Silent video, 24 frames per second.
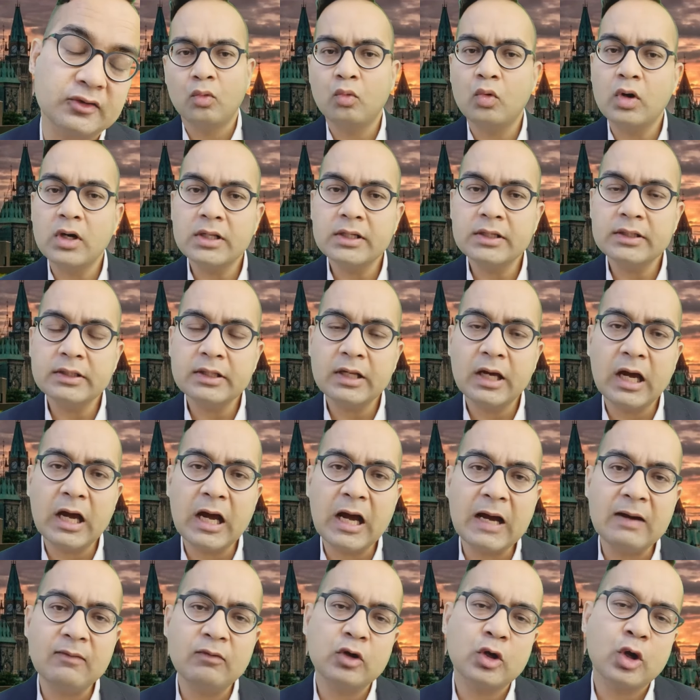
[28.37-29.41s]
One,
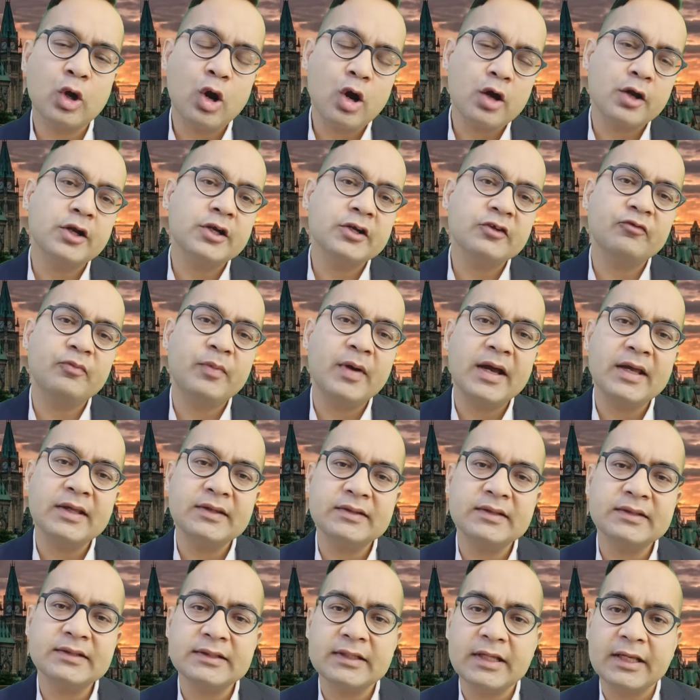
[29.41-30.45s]
our cognitive
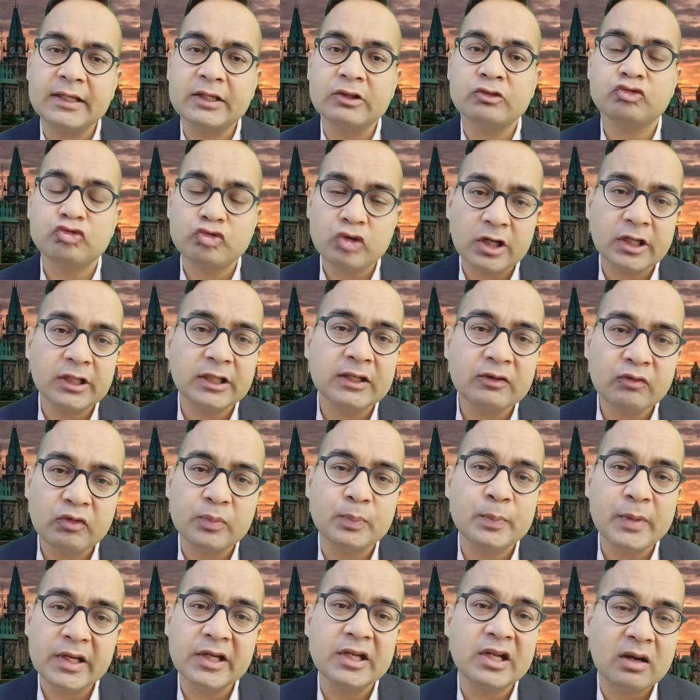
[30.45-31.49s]
biases like struggling with
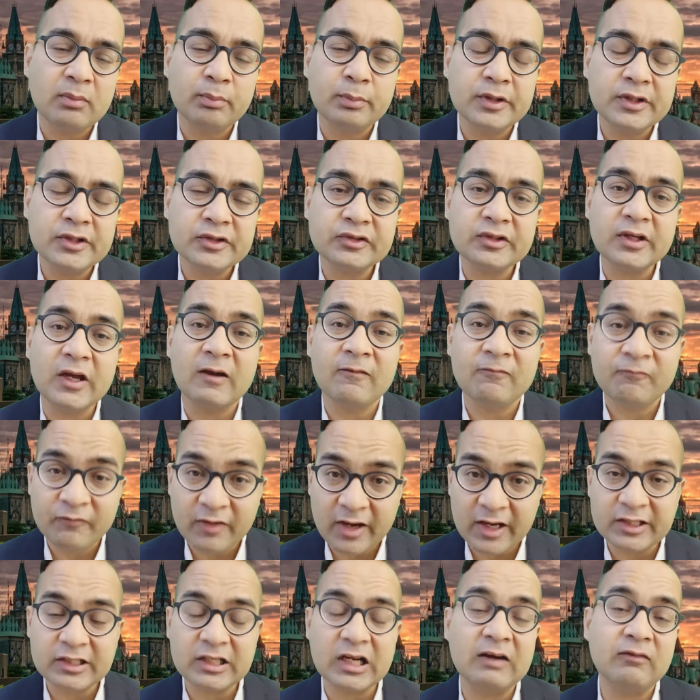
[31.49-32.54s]
big numbers
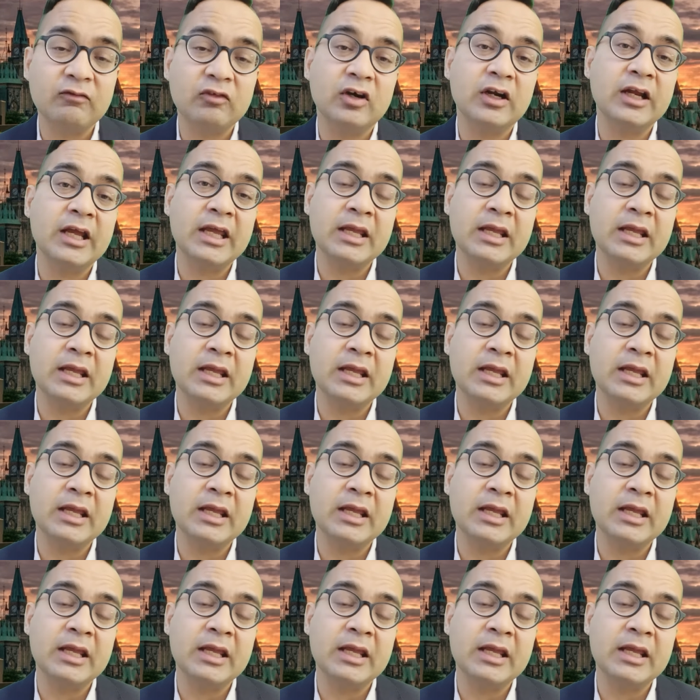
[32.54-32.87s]
affect our